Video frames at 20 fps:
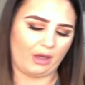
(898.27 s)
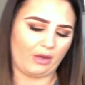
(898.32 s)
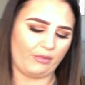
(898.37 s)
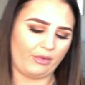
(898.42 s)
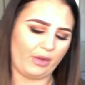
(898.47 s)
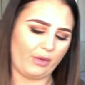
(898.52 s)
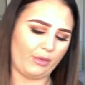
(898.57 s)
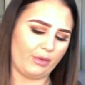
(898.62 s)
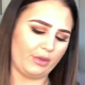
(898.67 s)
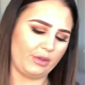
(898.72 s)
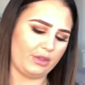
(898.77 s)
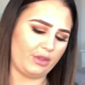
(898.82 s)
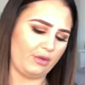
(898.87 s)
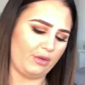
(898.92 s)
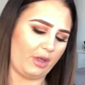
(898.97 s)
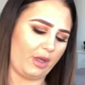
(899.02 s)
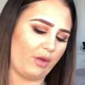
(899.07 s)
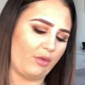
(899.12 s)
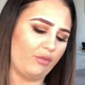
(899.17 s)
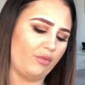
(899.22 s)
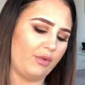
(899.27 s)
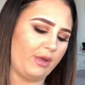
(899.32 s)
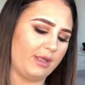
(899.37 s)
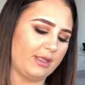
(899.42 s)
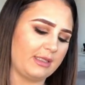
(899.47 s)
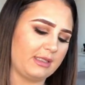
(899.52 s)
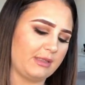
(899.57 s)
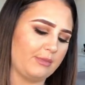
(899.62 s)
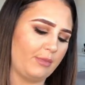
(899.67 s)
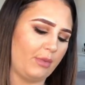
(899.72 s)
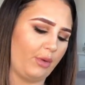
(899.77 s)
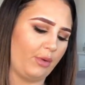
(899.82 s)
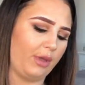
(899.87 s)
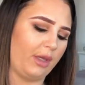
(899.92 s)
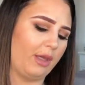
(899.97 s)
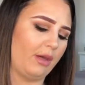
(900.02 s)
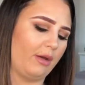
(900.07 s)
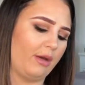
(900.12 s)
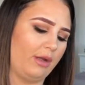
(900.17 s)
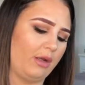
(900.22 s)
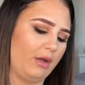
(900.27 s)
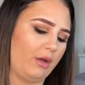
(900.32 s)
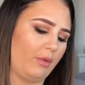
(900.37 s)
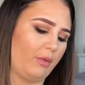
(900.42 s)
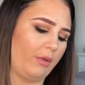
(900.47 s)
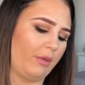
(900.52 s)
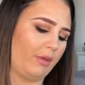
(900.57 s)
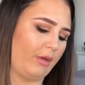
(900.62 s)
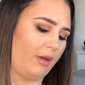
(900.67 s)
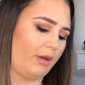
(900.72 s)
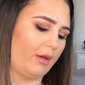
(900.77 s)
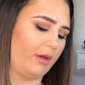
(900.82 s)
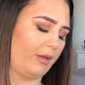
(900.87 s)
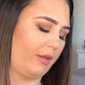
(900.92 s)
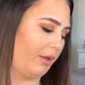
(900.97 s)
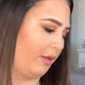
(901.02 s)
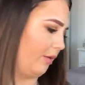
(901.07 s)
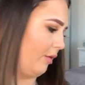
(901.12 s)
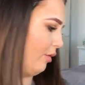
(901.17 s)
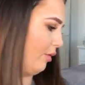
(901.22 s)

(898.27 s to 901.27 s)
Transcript: really want to do like a really smoky eye look with that. I think